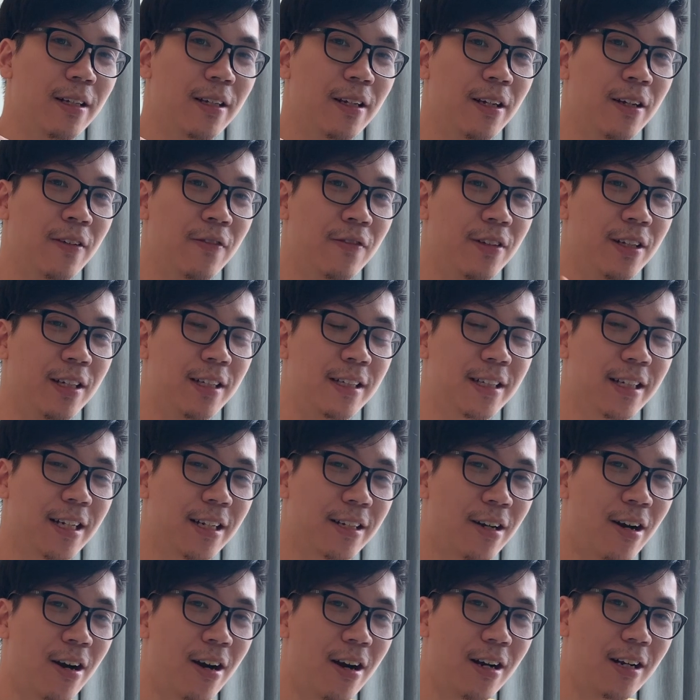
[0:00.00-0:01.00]
If this
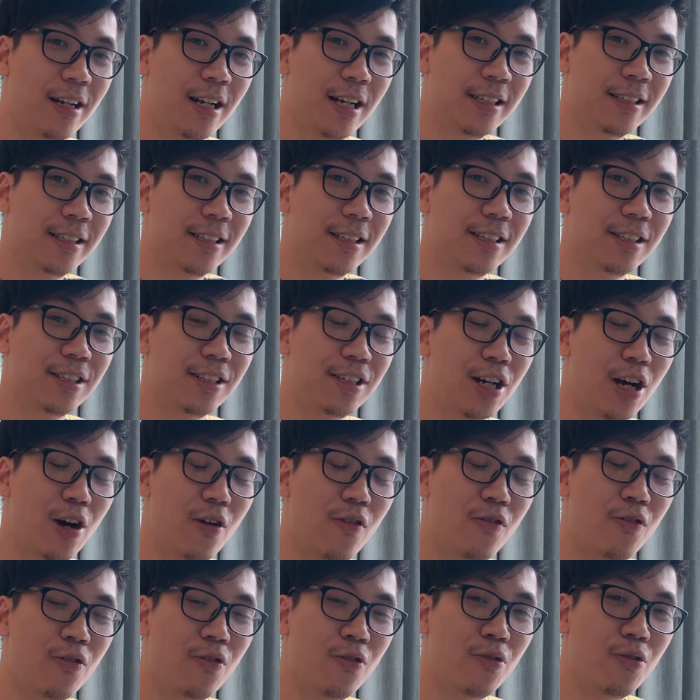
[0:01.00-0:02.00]
guitar lesson is
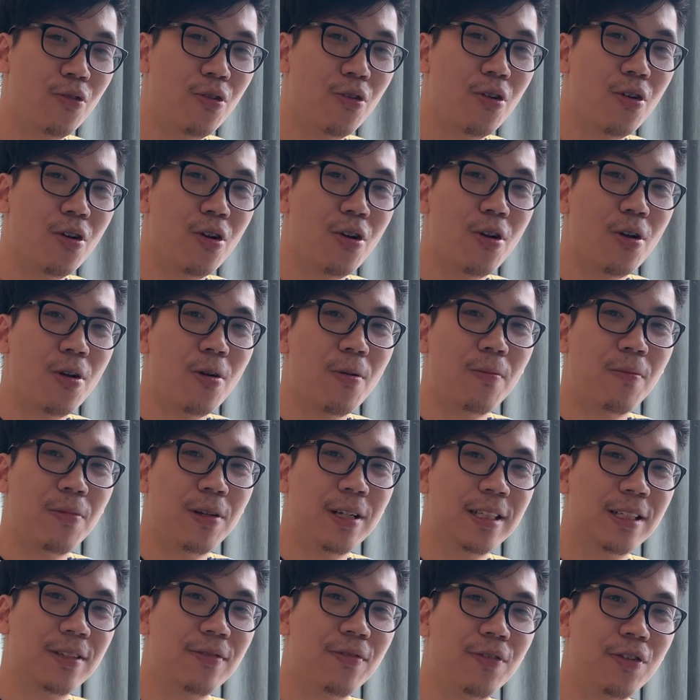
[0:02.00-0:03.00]
helpful,
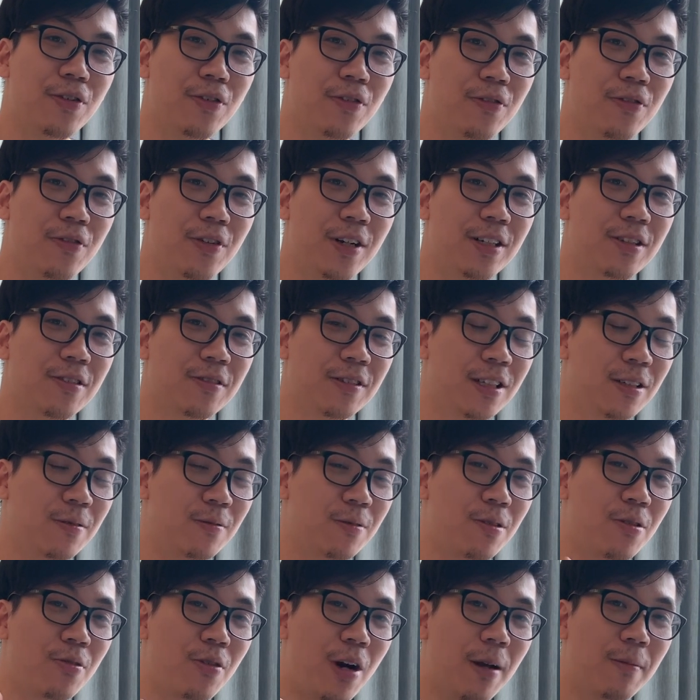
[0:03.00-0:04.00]
please feel free to
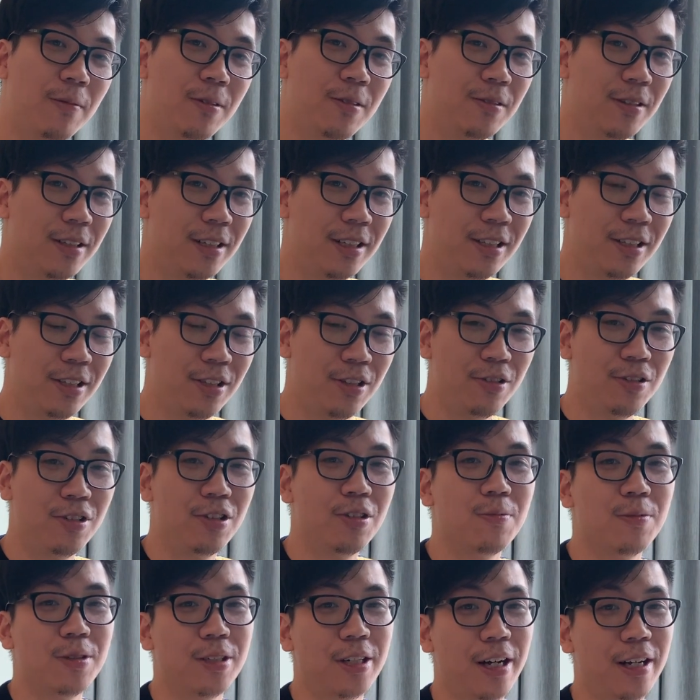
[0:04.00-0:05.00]
subscribe to this
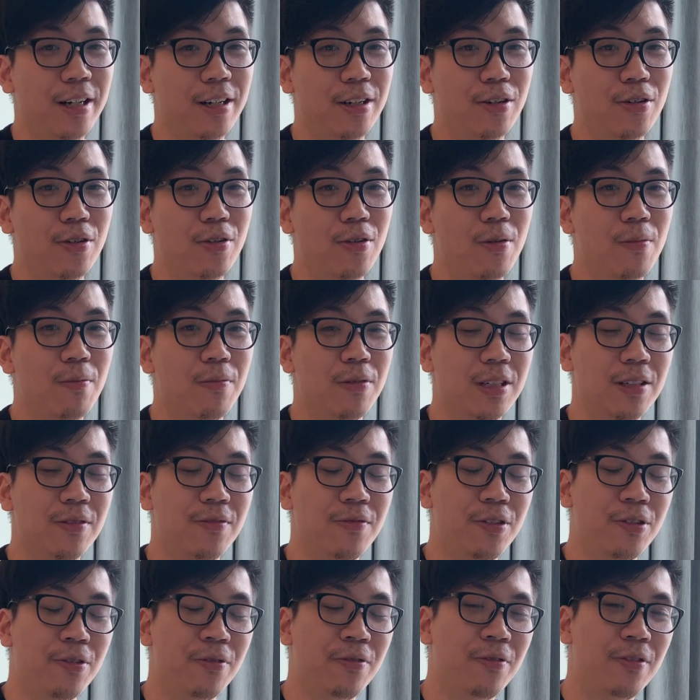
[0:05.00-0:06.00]
YouTube channel. Please
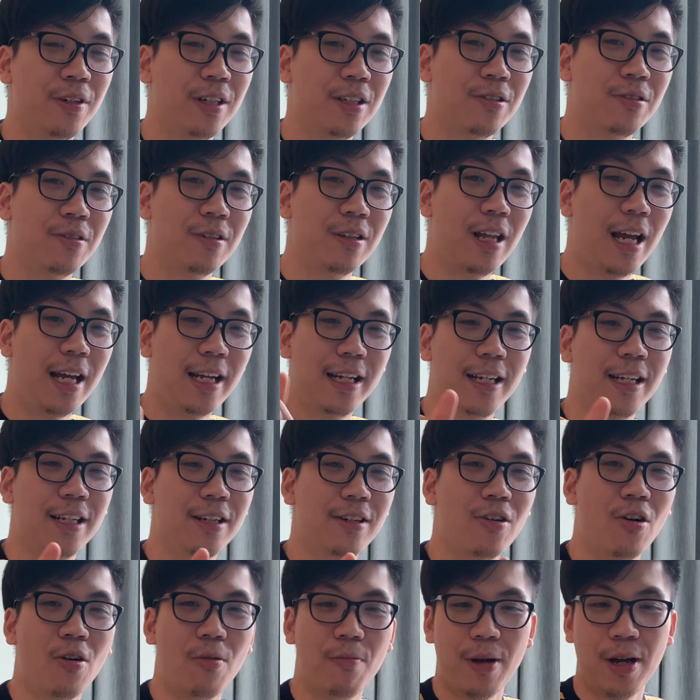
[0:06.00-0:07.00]
feel free to like
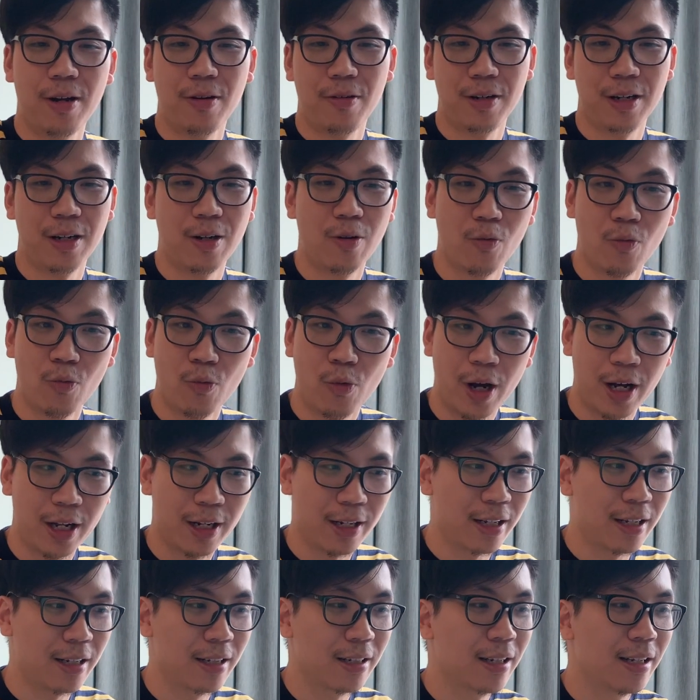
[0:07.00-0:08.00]
it, comment on it,
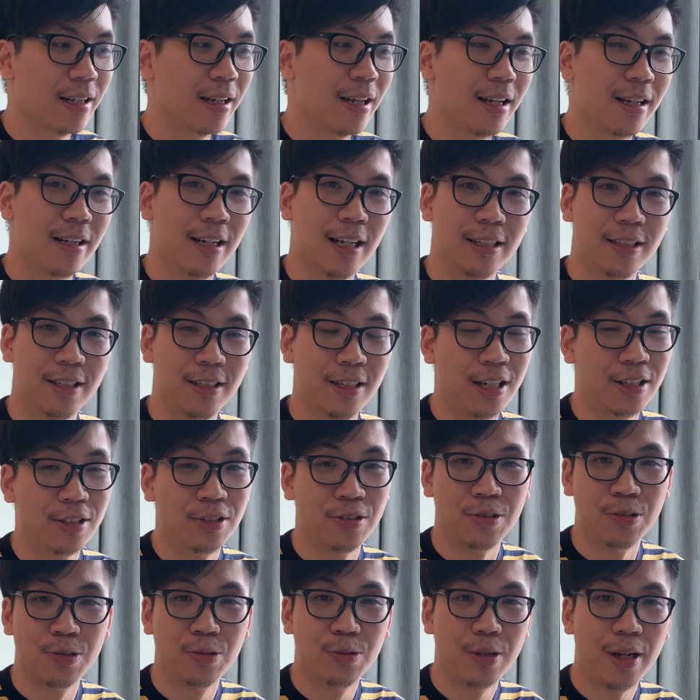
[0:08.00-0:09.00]
what lesson I
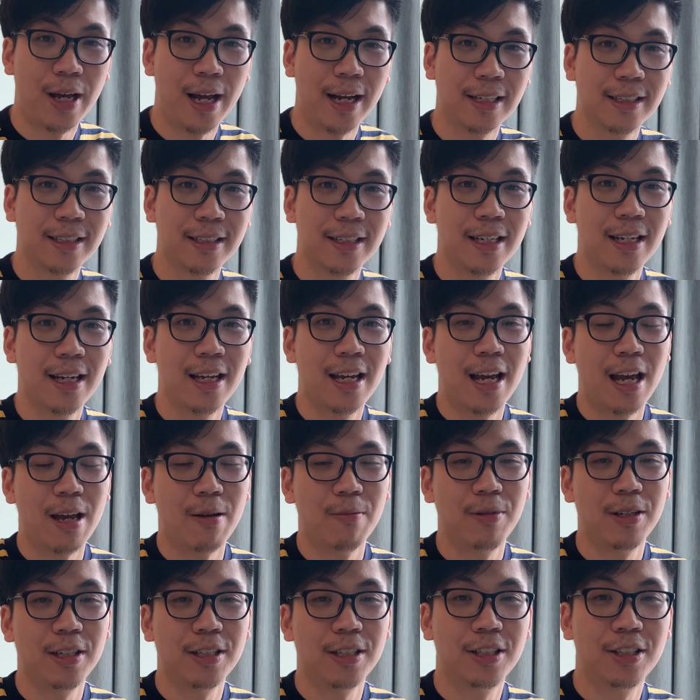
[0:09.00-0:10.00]
should do next.
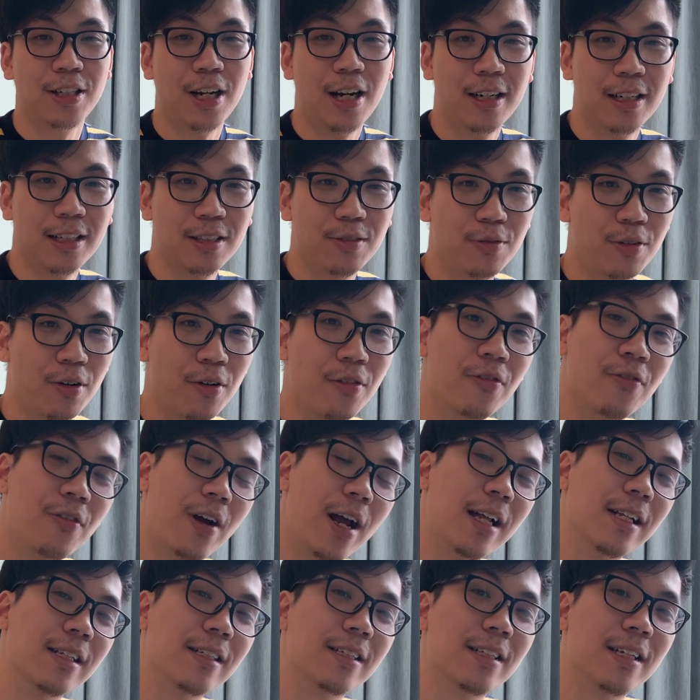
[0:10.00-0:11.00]
And please share this with your
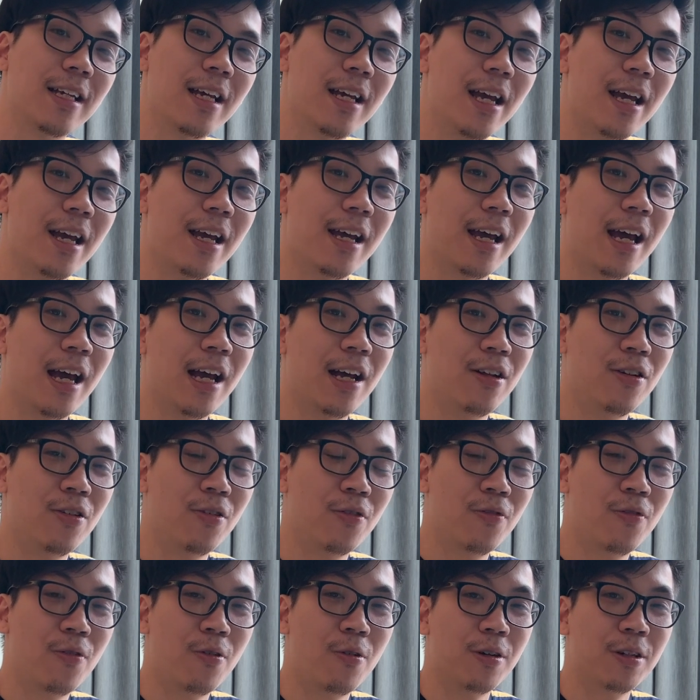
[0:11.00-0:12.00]
friends. And
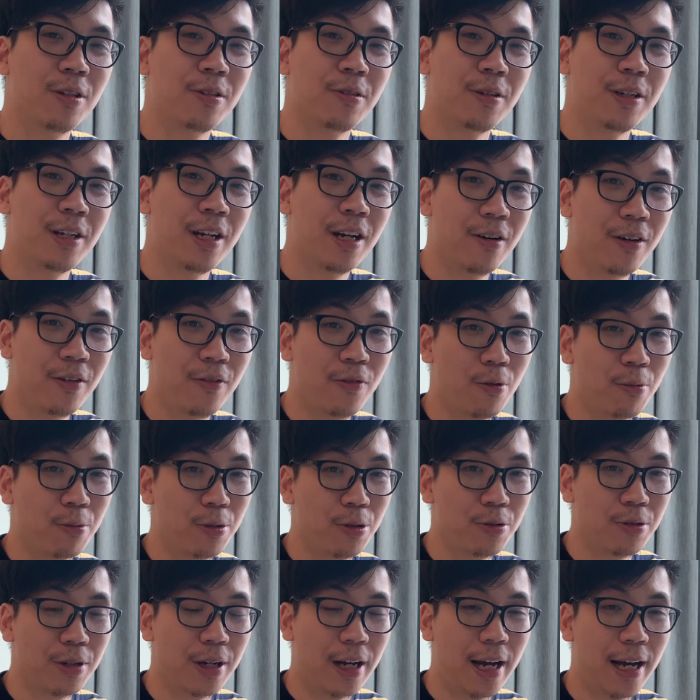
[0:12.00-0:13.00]
look forward to hearing from
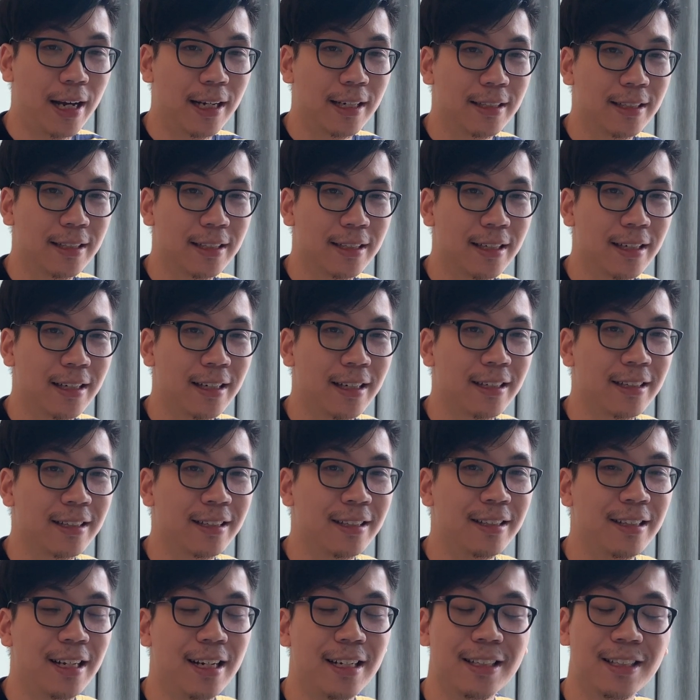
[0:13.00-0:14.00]
you guys.
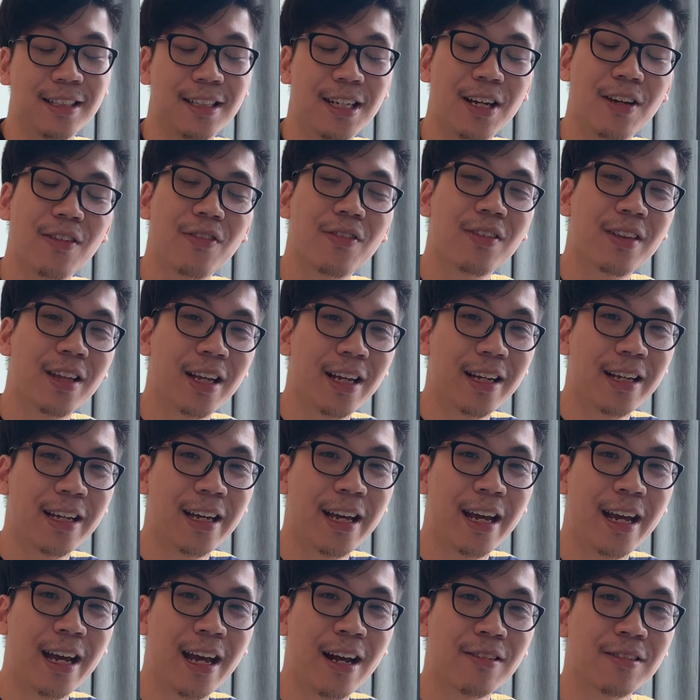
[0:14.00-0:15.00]
Stay safe, take
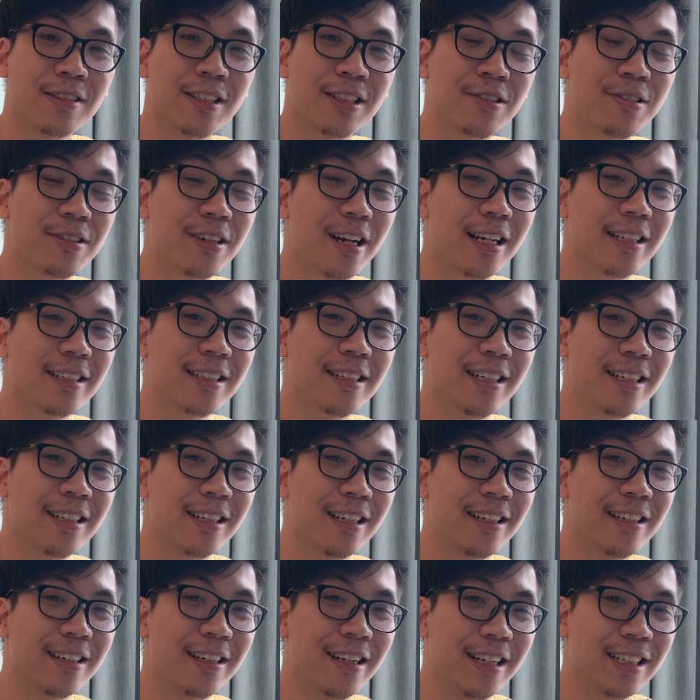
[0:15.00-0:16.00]
care, I'll see you guys in
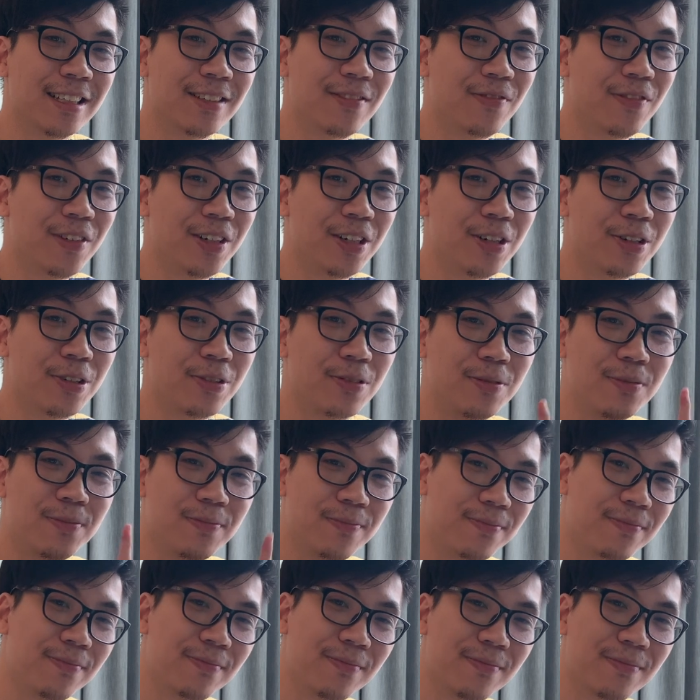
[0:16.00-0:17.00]
the next video.
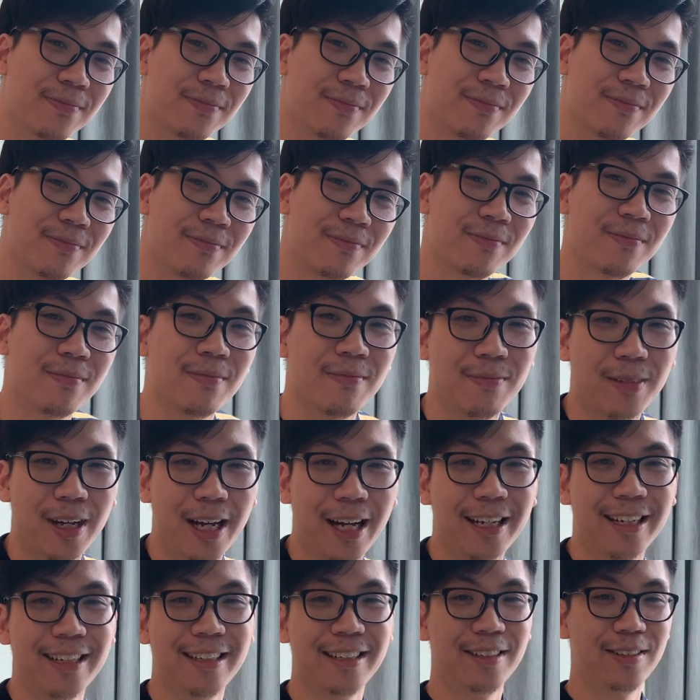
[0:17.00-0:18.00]
Bye.